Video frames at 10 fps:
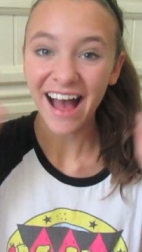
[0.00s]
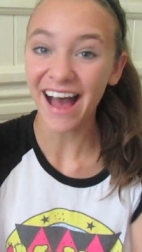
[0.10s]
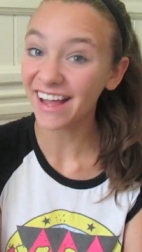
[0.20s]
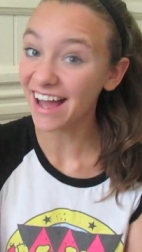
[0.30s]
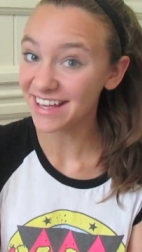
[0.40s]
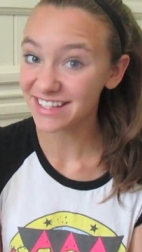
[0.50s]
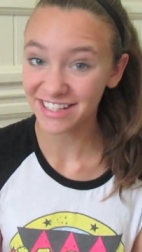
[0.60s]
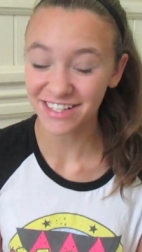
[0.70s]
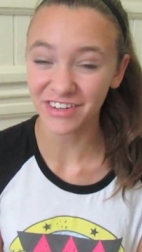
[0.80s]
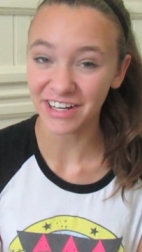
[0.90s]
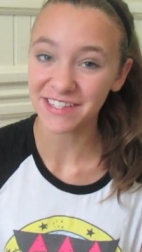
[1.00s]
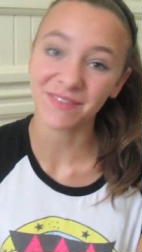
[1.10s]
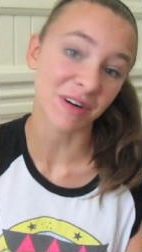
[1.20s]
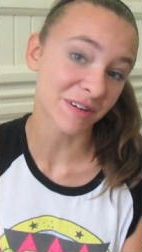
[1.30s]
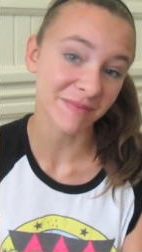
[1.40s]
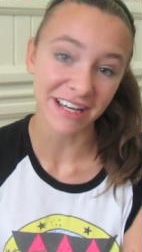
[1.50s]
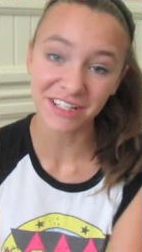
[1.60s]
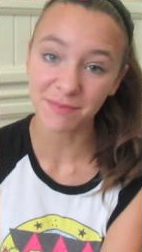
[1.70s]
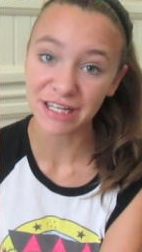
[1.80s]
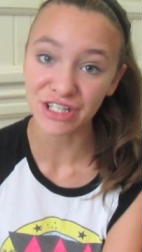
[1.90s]
Hi guys, it's Grace. Welcome back
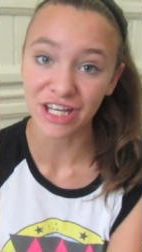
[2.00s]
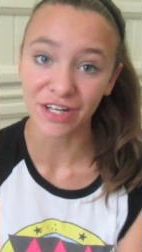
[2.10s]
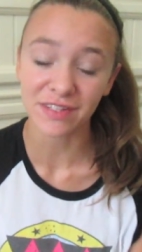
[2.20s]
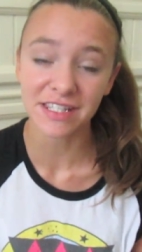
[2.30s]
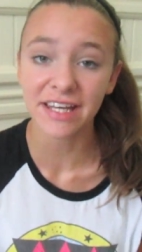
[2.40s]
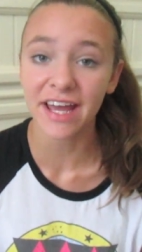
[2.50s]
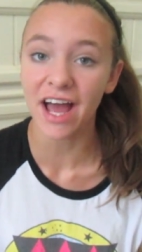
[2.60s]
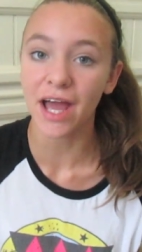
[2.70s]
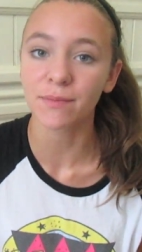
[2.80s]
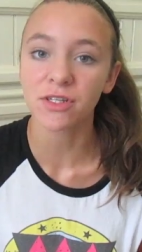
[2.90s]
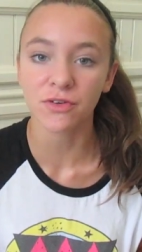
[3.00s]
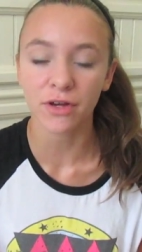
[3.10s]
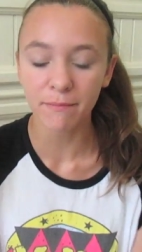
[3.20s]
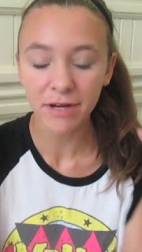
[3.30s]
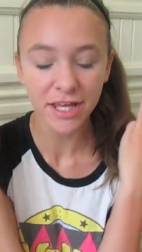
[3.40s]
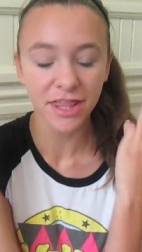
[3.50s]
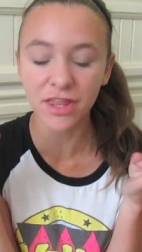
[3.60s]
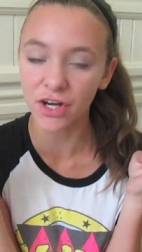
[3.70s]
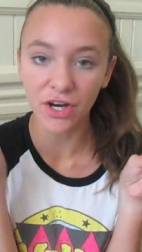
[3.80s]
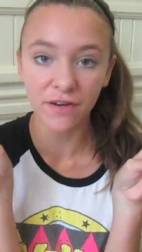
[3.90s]
to my channel. Today I am doing my
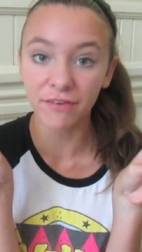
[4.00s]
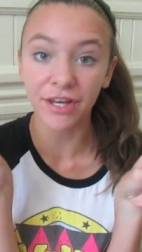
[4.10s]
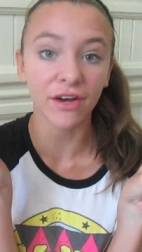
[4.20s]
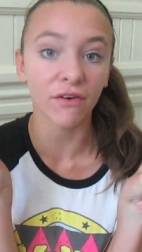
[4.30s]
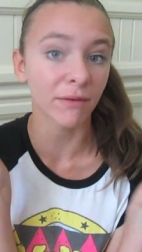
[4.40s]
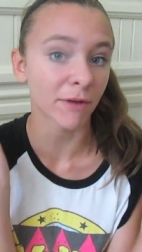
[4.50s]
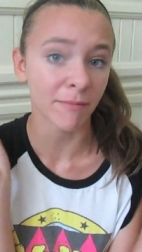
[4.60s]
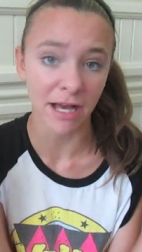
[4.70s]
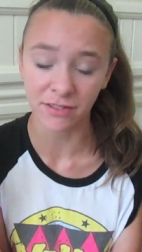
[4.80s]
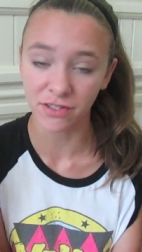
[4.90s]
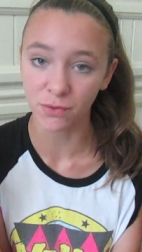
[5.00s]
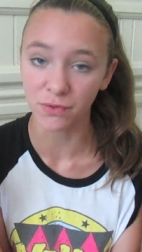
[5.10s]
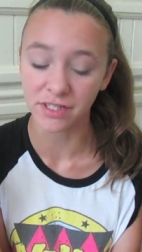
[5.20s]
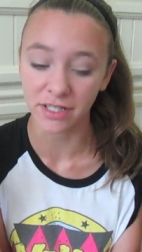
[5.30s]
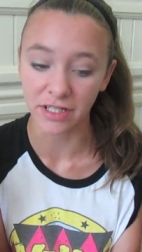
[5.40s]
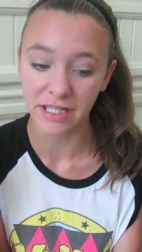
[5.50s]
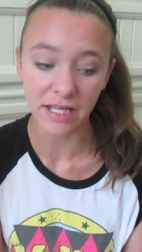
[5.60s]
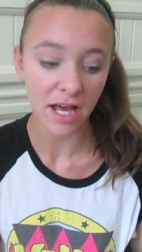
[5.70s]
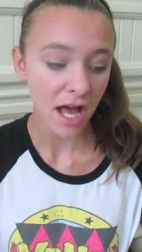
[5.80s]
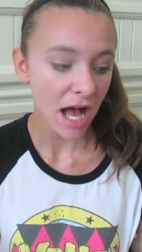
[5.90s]
third video in my back to school series.
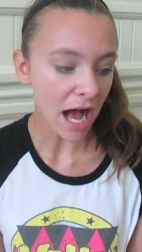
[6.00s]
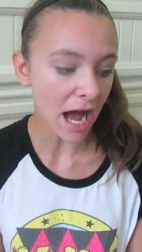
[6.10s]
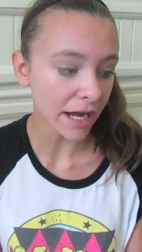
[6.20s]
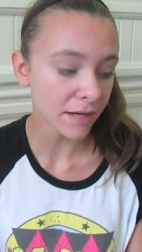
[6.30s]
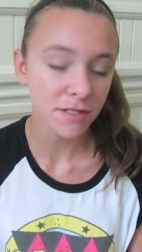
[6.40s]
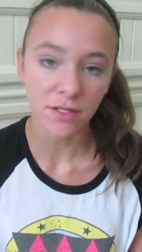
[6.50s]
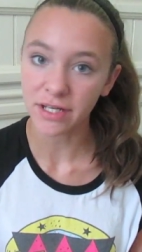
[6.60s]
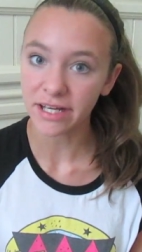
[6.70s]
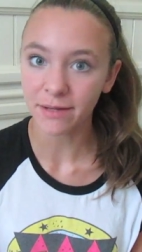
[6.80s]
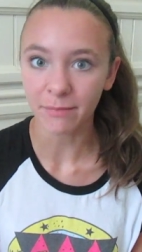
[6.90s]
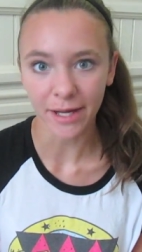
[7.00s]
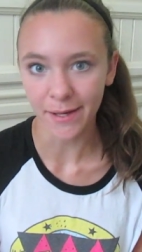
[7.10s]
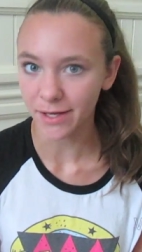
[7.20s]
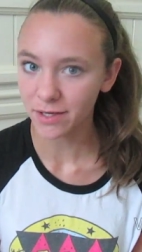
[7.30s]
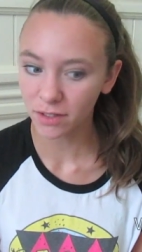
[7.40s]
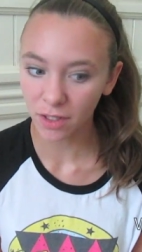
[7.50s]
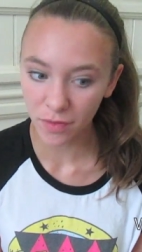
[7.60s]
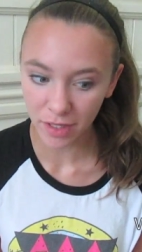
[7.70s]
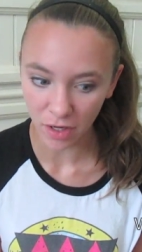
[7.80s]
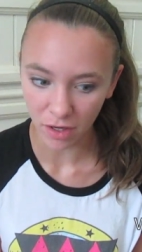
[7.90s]
I am doing my
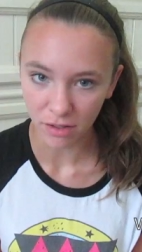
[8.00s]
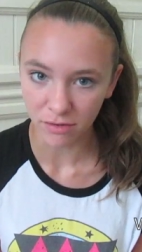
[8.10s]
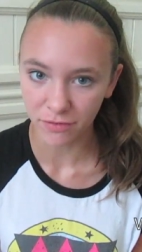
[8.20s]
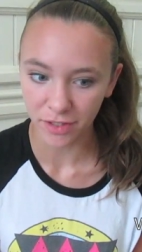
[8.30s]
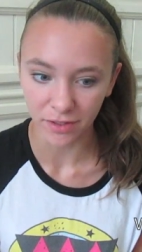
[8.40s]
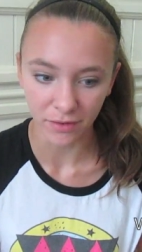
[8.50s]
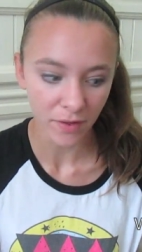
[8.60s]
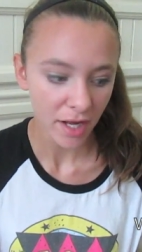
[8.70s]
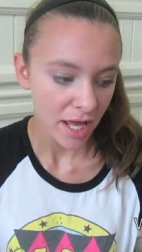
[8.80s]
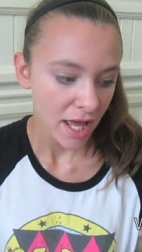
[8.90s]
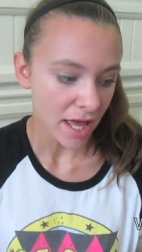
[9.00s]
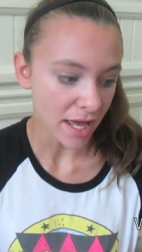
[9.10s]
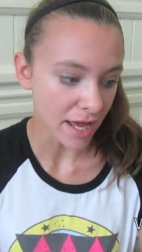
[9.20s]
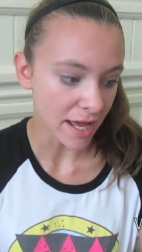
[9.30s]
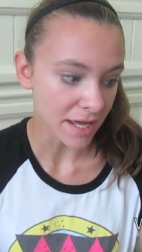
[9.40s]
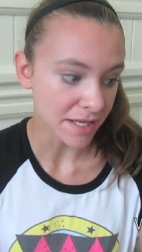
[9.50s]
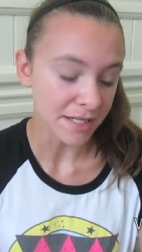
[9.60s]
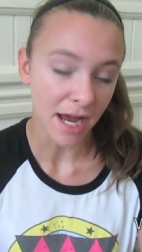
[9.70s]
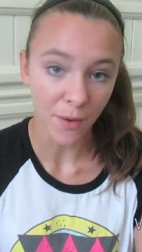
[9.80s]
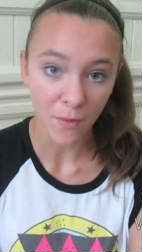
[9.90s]
clothing haul for you and
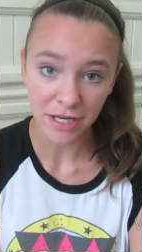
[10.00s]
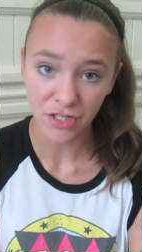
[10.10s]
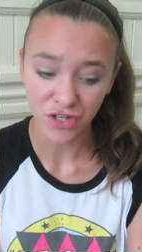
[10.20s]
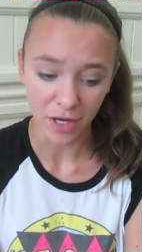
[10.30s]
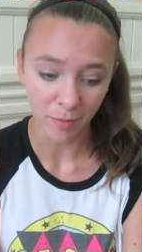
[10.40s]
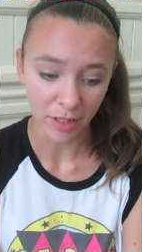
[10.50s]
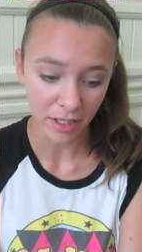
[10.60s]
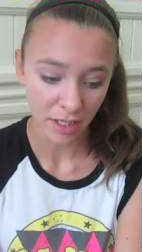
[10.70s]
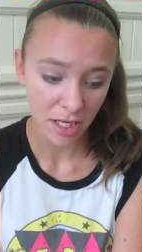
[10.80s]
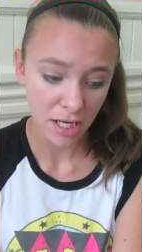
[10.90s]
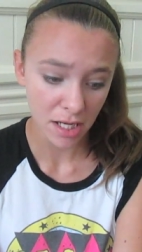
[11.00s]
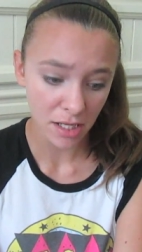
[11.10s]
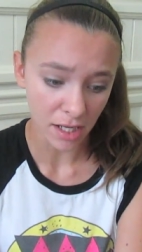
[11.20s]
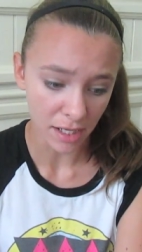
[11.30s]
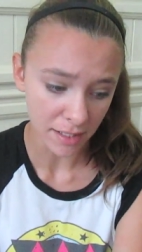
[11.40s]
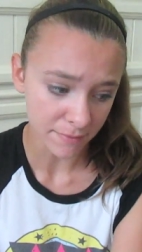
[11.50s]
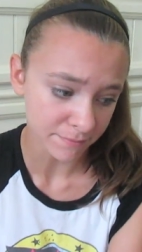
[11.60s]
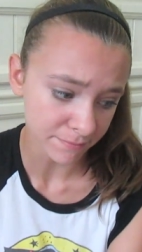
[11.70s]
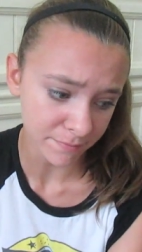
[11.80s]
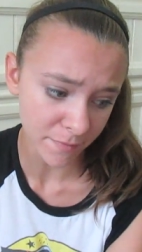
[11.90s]
I went shopping
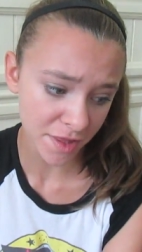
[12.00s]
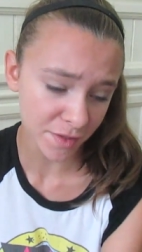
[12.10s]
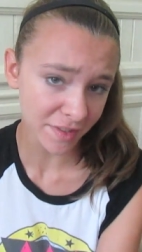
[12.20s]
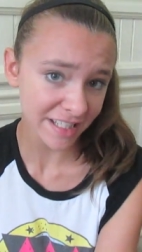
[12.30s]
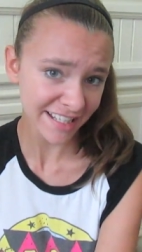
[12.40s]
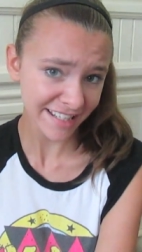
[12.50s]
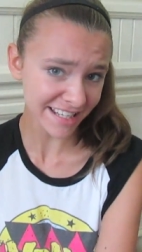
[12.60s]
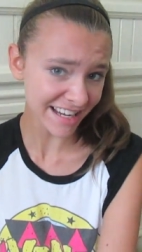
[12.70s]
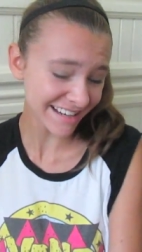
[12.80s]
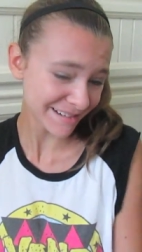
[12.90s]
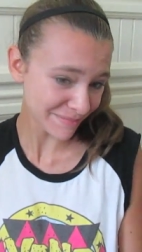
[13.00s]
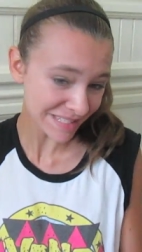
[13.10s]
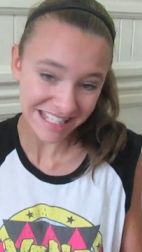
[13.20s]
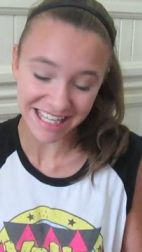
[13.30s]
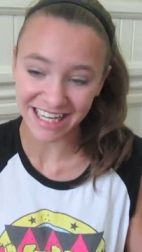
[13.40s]
um, three times.